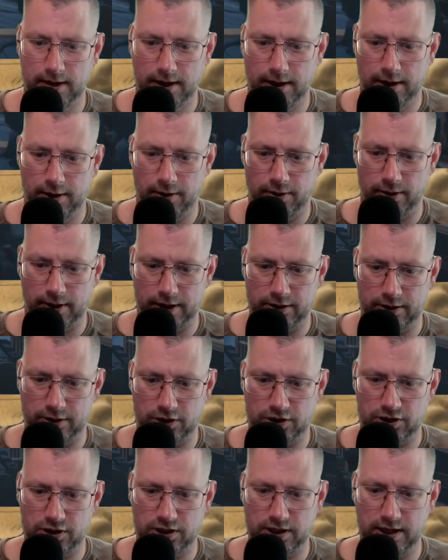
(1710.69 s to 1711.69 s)
You can just
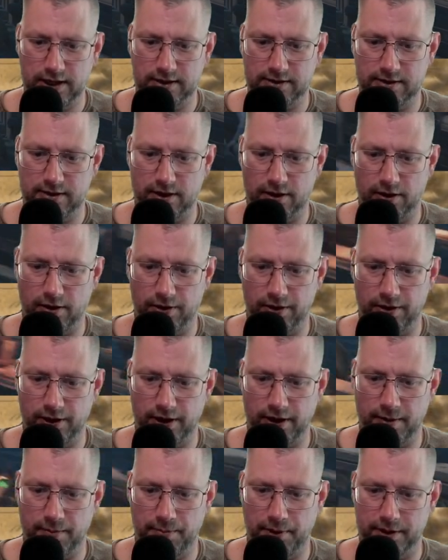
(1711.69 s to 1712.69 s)
see it on the
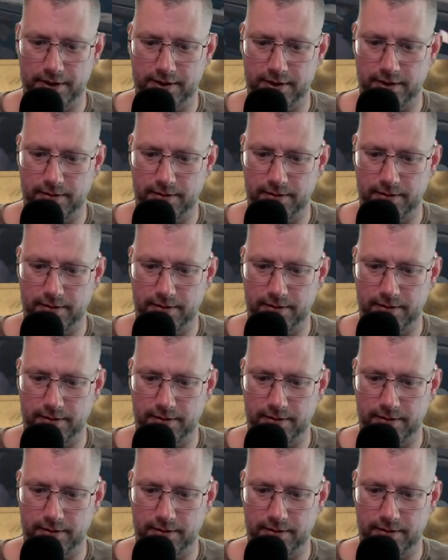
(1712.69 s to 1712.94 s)
bottom.